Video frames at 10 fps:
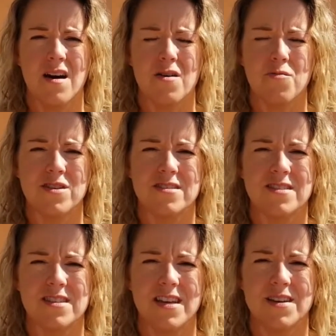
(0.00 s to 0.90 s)

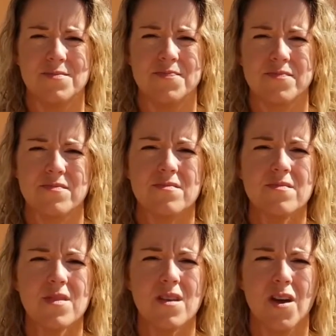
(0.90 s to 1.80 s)
was
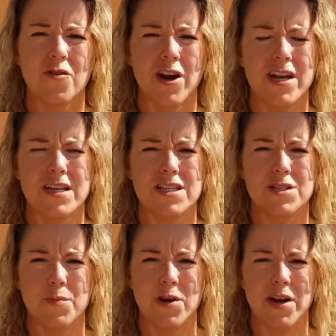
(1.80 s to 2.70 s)
a great
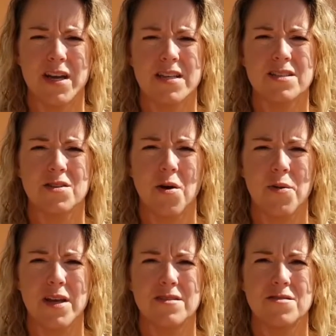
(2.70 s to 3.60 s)
experience
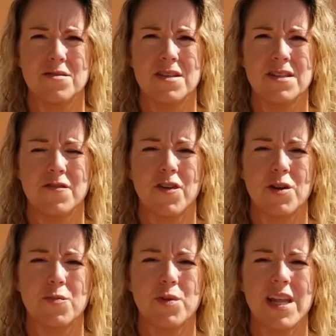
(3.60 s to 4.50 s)
going to the
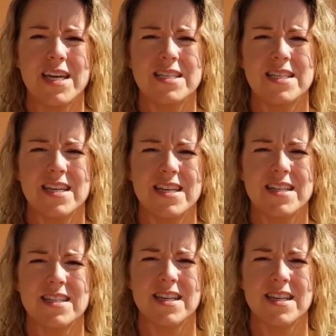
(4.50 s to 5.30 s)
different places.